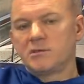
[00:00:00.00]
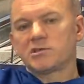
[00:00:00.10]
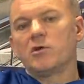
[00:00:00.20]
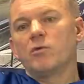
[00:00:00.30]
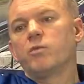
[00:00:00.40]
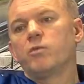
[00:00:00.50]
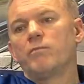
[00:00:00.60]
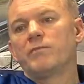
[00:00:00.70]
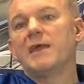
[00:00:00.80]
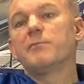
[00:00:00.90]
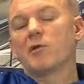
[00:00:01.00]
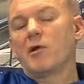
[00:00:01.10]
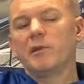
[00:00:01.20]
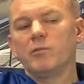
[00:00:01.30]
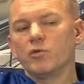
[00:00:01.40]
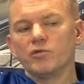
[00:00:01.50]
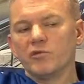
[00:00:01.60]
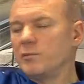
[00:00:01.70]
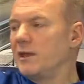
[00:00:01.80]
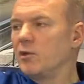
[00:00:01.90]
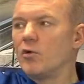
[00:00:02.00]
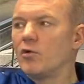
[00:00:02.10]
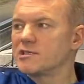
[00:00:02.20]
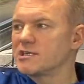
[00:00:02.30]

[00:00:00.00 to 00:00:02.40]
So they probably wouldn't have been looking